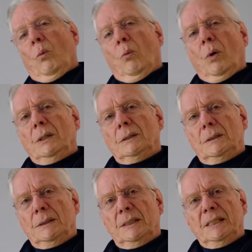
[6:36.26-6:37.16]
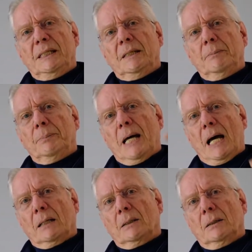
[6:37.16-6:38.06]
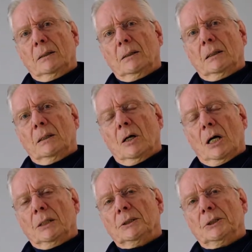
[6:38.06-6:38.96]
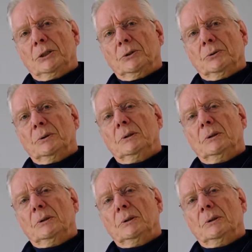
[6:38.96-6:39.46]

what's the impact on the student?